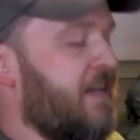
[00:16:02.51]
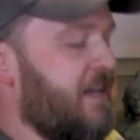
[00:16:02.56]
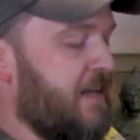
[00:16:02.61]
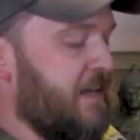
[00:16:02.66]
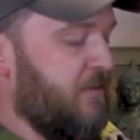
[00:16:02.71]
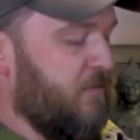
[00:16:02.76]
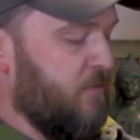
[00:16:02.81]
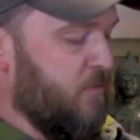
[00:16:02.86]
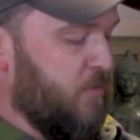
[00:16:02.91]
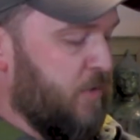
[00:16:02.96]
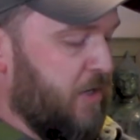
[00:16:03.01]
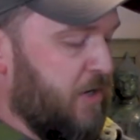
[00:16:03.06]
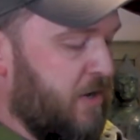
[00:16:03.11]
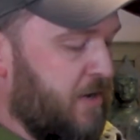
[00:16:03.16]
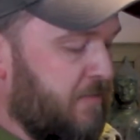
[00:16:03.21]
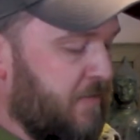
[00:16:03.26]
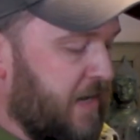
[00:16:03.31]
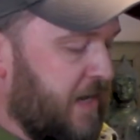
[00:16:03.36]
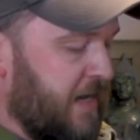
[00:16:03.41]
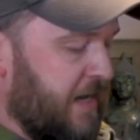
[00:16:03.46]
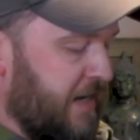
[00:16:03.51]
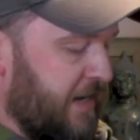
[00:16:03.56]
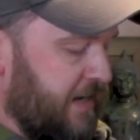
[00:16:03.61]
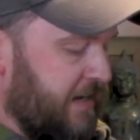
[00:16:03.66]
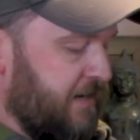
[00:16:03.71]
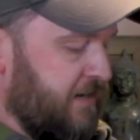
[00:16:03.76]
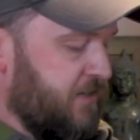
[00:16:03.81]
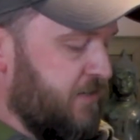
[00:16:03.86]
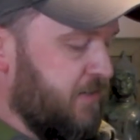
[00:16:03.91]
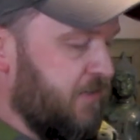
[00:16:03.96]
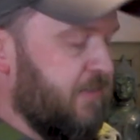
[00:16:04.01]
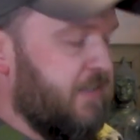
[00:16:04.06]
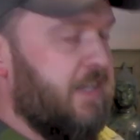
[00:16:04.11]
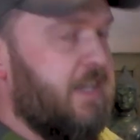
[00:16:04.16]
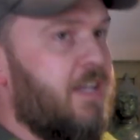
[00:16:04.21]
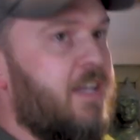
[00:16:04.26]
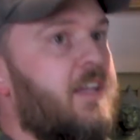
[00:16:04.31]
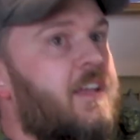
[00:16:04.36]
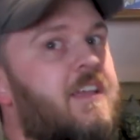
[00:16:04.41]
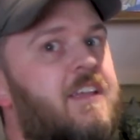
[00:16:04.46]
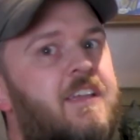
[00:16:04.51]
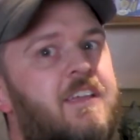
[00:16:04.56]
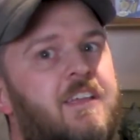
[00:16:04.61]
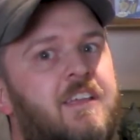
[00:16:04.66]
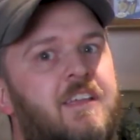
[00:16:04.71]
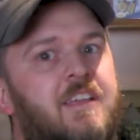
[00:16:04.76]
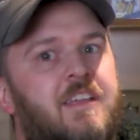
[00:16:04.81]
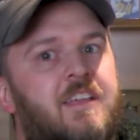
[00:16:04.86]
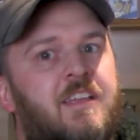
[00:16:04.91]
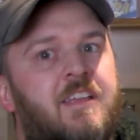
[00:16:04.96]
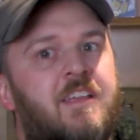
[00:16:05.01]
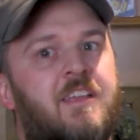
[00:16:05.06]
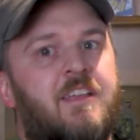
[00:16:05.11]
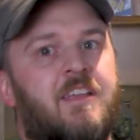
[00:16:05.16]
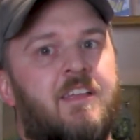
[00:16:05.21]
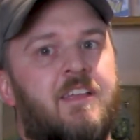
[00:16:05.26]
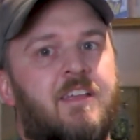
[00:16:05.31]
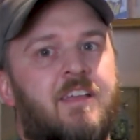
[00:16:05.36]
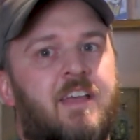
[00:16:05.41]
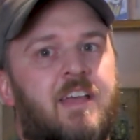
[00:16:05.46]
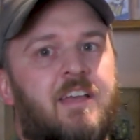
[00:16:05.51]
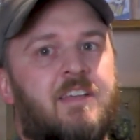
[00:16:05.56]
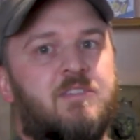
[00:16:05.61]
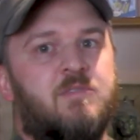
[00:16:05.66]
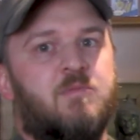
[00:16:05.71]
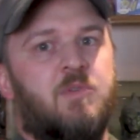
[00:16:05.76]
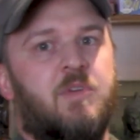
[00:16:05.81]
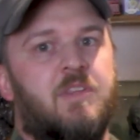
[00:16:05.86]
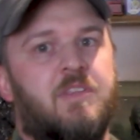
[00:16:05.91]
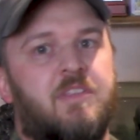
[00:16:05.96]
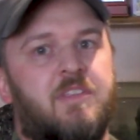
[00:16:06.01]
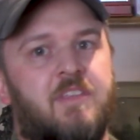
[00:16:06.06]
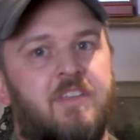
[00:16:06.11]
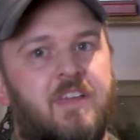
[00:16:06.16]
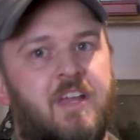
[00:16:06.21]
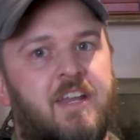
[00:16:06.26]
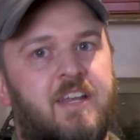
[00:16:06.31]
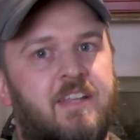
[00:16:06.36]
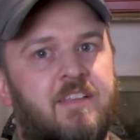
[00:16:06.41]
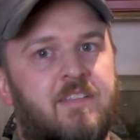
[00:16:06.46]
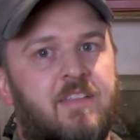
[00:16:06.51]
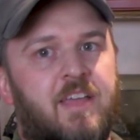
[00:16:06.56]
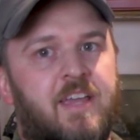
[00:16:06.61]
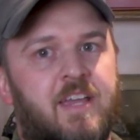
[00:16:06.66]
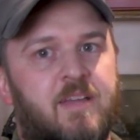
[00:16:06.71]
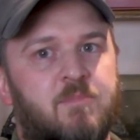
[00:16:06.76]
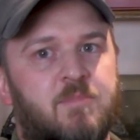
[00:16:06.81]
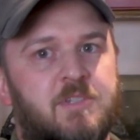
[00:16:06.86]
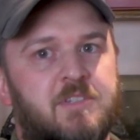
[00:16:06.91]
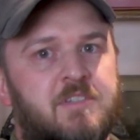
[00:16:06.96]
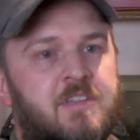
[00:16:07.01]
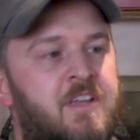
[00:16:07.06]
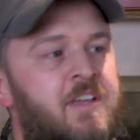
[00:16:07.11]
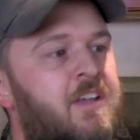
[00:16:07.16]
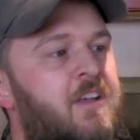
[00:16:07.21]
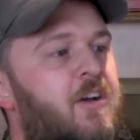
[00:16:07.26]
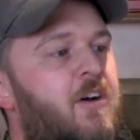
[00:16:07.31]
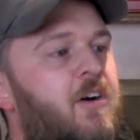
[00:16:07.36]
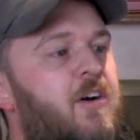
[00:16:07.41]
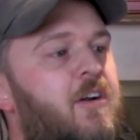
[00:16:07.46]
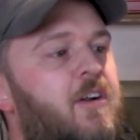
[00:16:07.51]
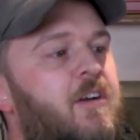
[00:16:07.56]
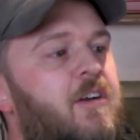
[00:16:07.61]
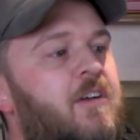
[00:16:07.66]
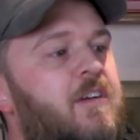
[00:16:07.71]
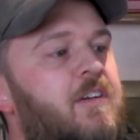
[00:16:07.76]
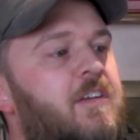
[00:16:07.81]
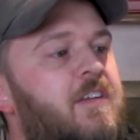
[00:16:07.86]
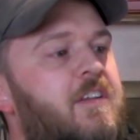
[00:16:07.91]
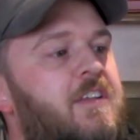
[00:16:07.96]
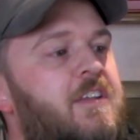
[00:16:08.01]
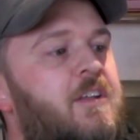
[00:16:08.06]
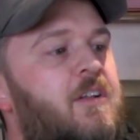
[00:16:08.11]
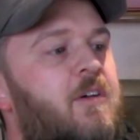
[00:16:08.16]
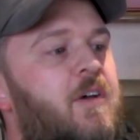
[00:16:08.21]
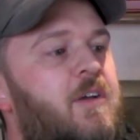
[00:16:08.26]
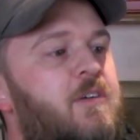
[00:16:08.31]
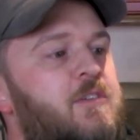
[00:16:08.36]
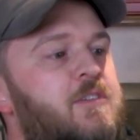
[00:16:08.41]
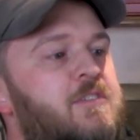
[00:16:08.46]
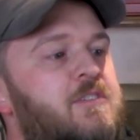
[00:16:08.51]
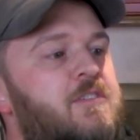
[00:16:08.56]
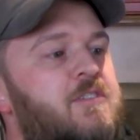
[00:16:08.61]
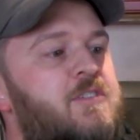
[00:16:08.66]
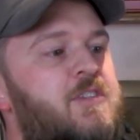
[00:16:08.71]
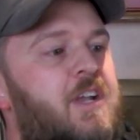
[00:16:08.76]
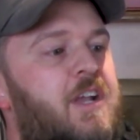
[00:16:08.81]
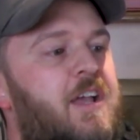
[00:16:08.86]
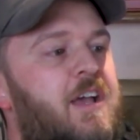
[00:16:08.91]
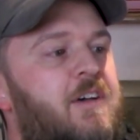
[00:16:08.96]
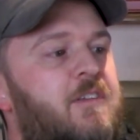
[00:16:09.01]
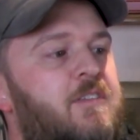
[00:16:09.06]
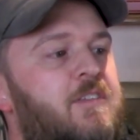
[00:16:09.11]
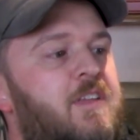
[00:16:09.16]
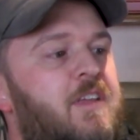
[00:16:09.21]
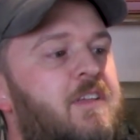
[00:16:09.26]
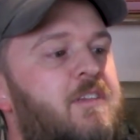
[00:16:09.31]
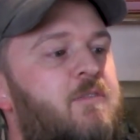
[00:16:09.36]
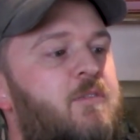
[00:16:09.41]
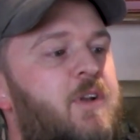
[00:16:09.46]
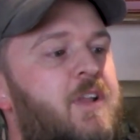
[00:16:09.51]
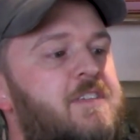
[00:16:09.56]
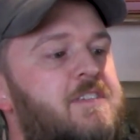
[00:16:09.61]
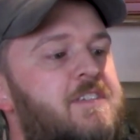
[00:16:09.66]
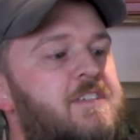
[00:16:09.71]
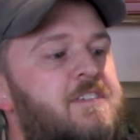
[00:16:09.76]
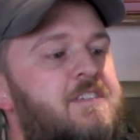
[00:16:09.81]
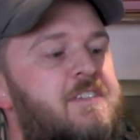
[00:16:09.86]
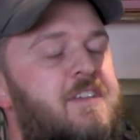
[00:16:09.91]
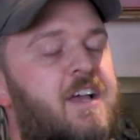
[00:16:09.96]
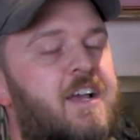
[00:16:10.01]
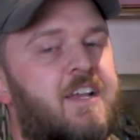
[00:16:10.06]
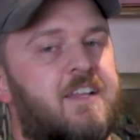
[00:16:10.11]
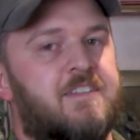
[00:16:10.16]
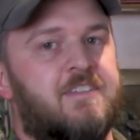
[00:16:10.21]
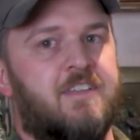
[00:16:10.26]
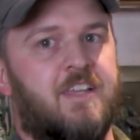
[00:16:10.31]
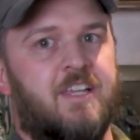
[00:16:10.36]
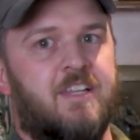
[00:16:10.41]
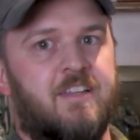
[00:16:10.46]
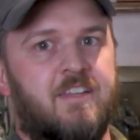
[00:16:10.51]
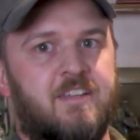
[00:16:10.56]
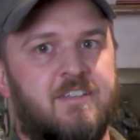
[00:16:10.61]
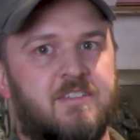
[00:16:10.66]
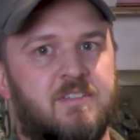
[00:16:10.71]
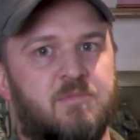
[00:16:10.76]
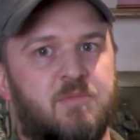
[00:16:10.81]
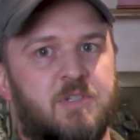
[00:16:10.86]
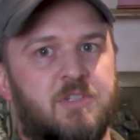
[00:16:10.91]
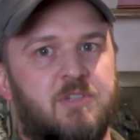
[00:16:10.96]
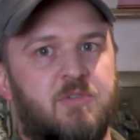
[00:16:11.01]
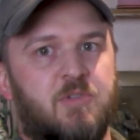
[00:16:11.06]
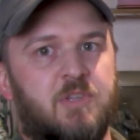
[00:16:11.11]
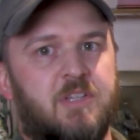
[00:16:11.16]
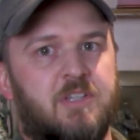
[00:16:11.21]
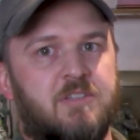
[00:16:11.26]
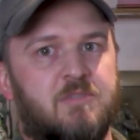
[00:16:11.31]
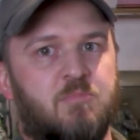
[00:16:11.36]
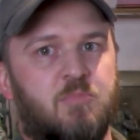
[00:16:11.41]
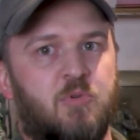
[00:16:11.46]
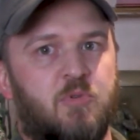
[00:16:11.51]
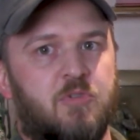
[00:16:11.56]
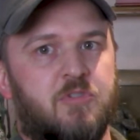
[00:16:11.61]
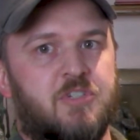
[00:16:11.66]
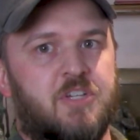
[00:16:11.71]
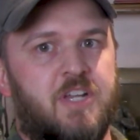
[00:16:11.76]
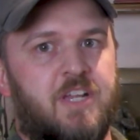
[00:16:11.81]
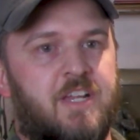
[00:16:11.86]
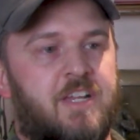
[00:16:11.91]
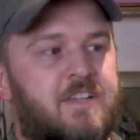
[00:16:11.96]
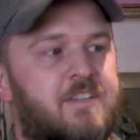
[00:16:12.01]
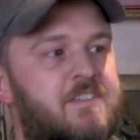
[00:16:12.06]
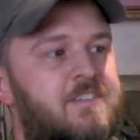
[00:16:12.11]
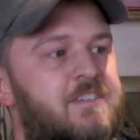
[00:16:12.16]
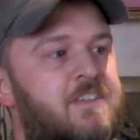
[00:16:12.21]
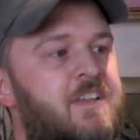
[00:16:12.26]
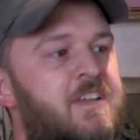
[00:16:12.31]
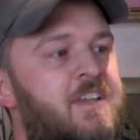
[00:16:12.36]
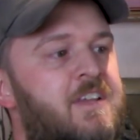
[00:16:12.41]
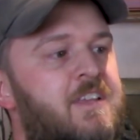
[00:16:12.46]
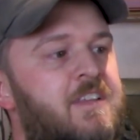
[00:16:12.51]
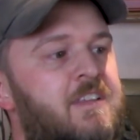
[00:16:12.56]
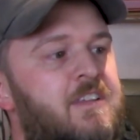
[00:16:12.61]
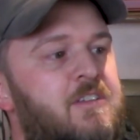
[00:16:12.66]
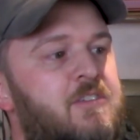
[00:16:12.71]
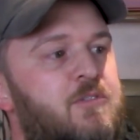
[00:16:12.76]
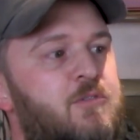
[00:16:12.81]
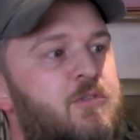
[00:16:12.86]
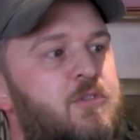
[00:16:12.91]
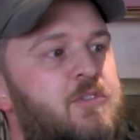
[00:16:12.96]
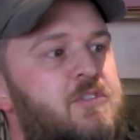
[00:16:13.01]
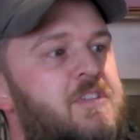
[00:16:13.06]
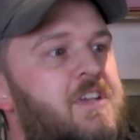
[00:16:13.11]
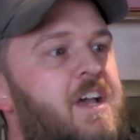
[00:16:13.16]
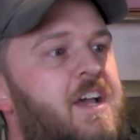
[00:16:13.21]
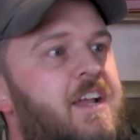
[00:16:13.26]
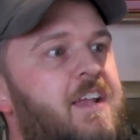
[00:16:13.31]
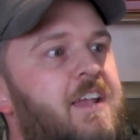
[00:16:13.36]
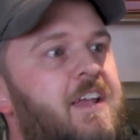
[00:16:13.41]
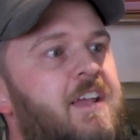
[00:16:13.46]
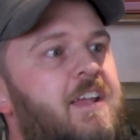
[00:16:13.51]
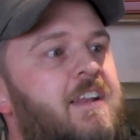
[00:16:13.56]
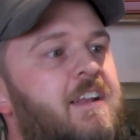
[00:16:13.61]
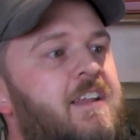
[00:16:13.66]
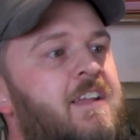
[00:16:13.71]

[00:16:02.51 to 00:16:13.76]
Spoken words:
And what caught my eye initially, as with any lamps, are, you know, I always check out when I see sockets like these, especially with these pull chains, the dual socket,